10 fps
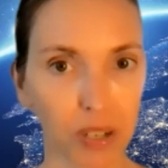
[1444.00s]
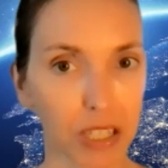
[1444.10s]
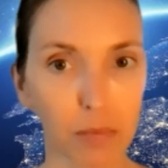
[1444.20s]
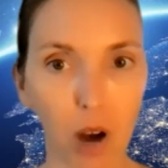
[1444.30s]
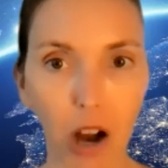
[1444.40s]

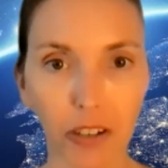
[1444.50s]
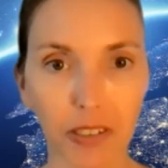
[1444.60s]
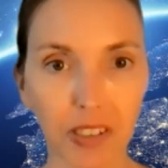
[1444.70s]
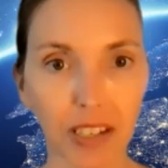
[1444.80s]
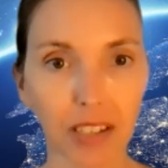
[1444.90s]
when
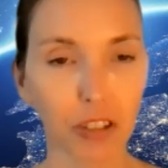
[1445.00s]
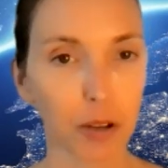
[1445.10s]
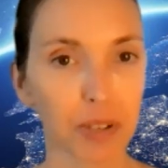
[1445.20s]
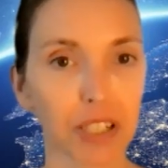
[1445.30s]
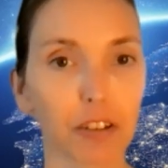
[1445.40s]
democracy and
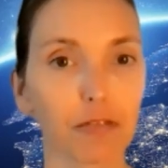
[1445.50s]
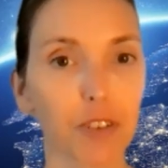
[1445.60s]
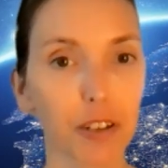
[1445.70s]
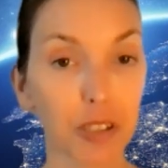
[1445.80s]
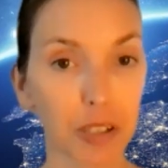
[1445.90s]
liberty are
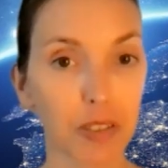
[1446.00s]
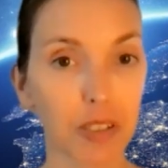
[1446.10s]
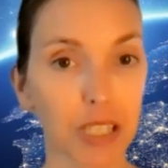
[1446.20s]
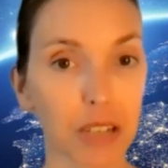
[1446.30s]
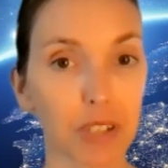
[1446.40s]
first
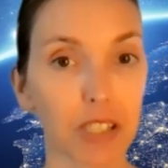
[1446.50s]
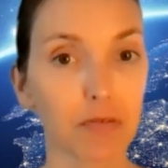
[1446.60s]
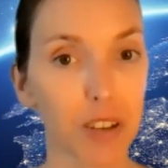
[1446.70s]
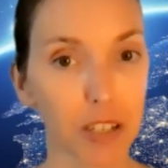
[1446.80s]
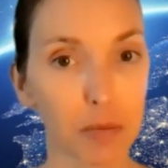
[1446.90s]
conceived as
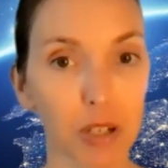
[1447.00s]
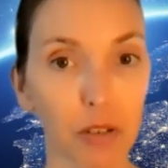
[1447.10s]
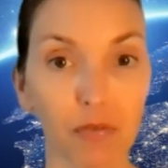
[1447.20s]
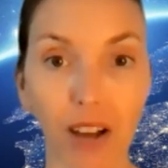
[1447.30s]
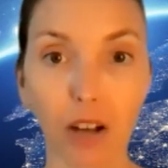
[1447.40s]

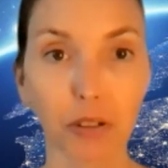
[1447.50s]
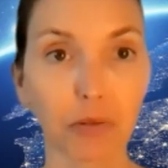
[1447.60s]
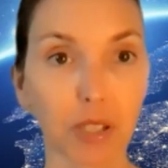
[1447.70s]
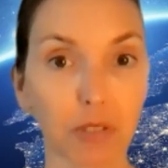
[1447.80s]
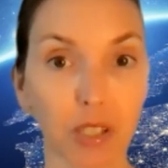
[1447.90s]
fundamental
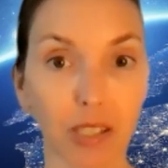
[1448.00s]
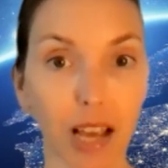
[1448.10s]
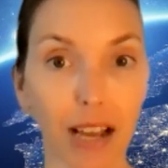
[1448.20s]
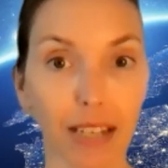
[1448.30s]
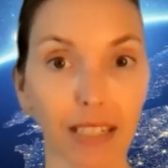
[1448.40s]
values of
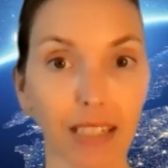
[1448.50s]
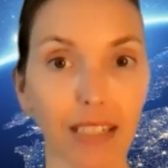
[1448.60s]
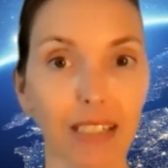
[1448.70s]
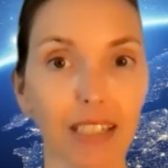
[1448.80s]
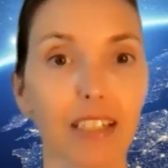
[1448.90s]

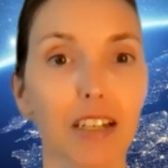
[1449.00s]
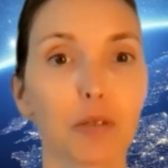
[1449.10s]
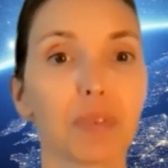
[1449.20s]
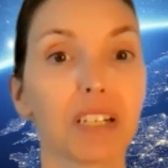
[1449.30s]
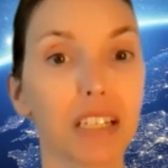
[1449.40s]
society.
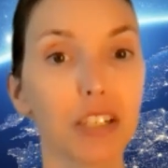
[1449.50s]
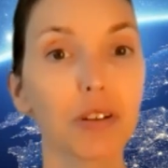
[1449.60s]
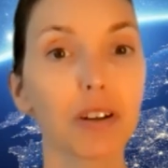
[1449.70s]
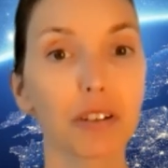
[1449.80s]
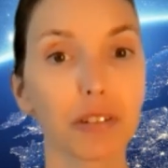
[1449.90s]
We need
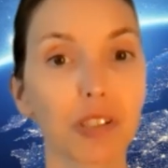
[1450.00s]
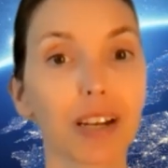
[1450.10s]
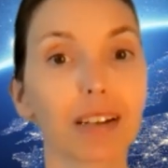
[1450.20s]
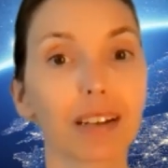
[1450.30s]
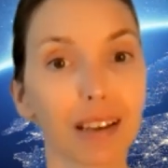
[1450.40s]
to
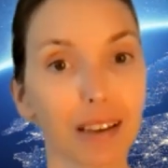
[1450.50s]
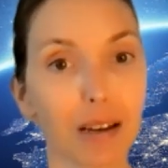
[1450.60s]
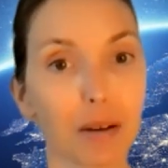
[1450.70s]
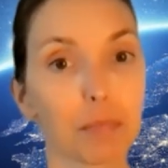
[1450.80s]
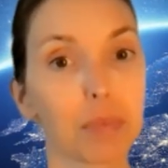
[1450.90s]
understand
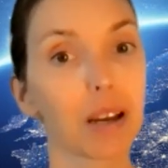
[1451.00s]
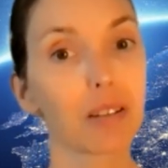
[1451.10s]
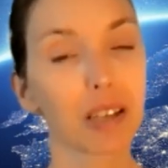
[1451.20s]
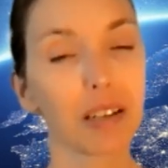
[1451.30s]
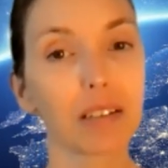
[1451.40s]
him
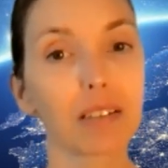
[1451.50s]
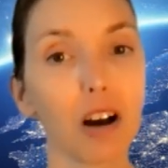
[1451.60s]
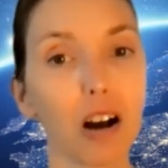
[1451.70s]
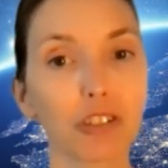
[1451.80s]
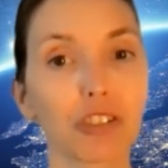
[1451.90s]
because he did
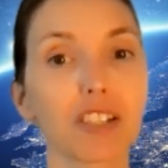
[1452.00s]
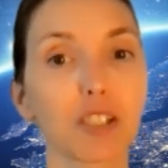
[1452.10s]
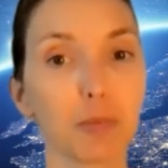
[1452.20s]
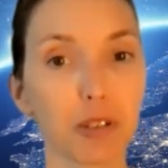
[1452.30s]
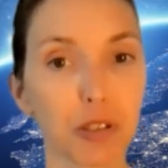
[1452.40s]
not
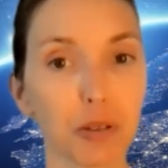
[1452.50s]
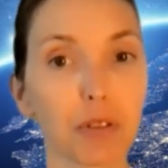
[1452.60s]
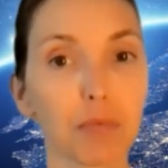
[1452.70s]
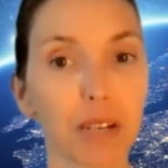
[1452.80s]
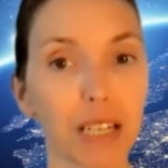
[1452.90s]
just
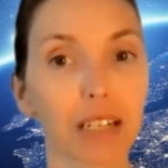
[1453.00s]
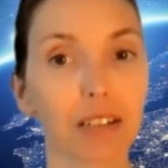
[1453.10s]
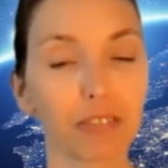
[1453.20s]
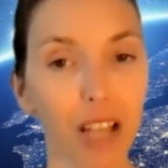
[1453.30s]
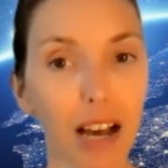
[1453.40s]
pursue the meaning
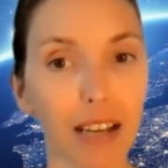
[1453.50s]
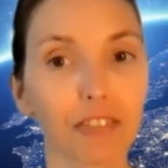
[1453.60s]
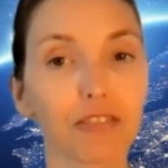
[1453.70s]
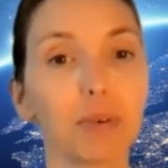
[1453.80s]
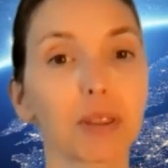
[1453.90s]
of
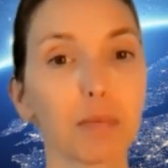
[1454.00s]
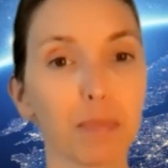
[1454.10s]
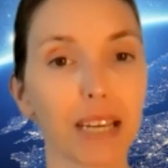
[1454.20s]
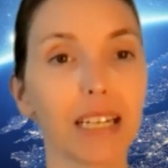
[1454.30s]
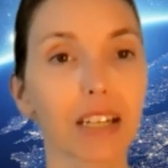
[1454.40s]
life, but the
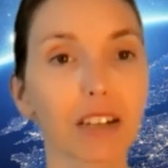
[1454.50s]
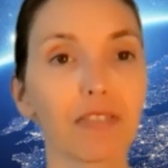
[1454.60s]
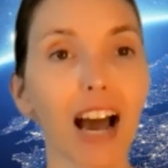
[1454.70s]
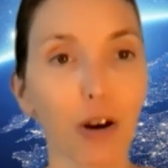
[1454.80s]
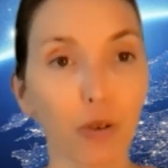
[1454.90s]
meaning
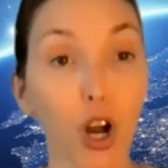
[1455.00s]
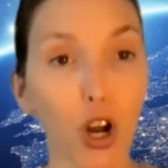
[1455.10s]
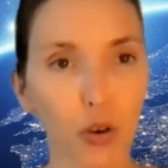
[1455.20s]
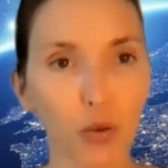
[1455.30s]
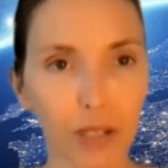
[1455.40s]
of our
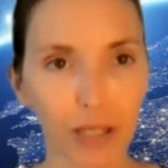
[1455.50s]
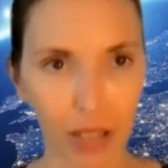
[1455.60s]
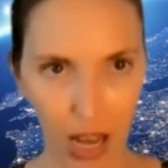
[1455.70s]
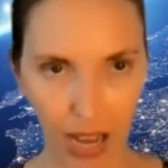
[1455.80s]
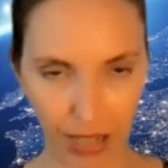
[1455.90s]
own
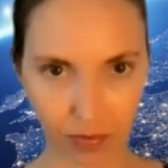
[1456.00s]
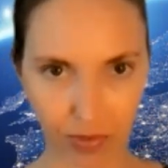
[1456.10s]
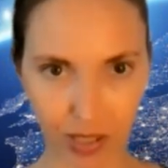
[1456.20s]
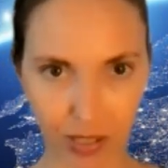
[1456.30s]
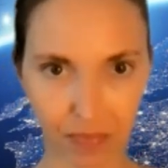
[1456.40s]

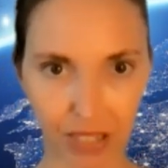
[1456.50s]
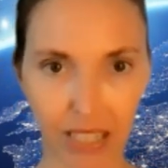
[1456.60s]
lives."